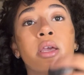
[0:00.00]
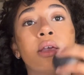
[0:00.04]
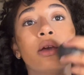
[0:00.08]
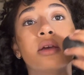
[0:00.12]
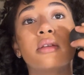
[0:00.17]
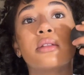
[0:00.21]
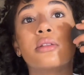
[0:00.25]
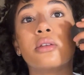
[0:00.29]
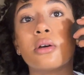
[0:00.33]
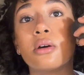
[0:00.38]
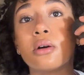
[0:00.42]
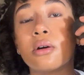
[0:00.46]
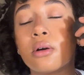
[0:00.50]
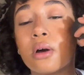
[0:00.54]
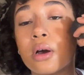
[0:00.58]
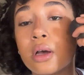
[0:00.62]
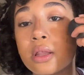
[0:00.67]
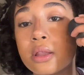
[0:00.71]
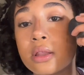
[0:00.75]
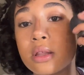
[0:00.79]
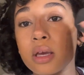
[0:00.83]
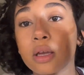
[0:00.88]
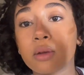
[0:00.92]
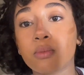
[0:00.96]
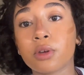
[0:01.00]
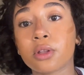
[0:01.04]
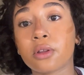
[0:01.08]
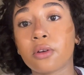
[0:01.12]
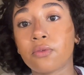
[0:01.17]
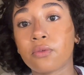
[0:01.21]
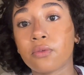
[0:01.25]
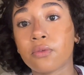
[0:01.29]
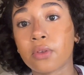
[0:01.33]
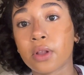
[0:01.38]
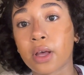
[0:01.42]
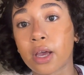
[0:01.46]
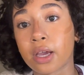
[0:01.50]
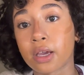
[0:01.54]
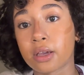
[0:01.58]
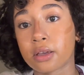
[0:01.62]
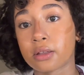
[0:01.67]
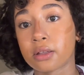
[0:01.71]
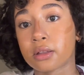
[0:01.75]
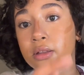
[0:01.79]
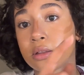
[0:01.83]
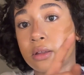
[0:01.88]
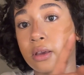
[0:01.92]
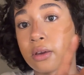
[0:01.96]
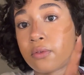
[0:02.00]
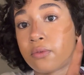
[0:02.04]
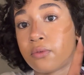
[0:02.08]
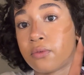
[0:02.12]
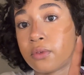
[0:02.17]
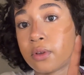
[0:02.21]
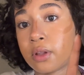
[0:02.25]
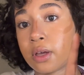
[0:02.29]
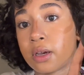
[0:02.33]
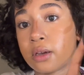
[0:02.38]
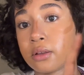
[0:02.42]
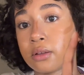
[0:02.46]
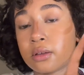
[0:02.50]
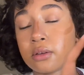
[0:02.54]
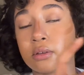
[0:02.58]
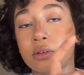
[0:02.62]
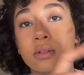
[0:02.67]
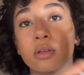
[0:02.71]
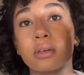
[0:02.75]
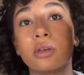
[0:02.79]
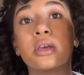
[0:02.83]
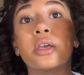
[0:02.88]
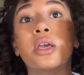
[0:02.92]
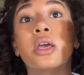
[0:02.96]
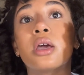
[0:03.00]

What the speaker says: So then with the flat, because this is like flat, like you see.